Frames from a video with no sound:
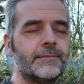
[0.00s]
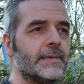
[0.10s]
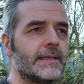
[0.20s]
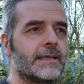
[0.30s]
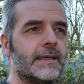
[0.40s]

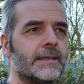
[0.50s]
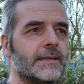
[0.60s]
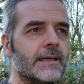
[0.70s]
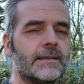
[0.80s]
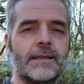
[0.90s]

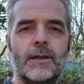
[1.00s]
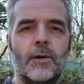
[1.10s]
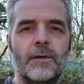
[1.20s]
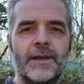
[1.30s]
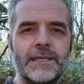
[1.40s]
It's the
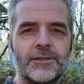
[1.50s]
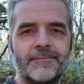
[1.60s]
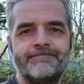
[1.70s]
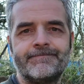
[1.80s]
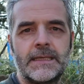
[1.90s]
law of nature.
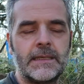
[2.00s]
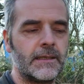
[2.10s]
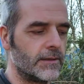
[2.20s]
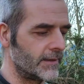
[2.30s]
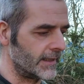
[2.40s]

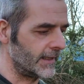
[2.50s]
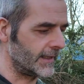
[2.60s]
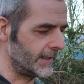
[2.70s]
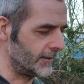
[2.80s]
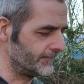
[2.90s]
Nothing I
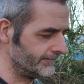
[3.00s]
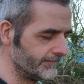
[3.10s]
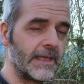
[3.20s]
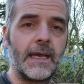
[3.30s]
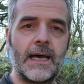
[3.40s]
can do.
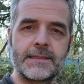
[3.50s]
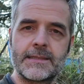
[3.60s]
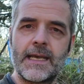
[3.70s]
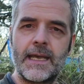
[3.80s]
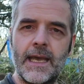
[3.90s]
As I
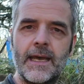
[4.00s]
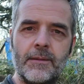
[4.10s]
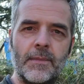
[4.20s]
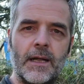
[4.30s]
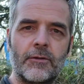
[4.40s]
say,
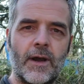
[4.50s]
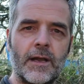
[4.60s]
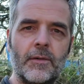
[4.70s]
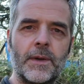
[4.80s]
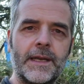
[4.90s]
I'll crack
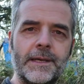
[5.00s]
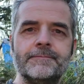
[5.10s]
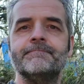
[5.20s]
on with it now.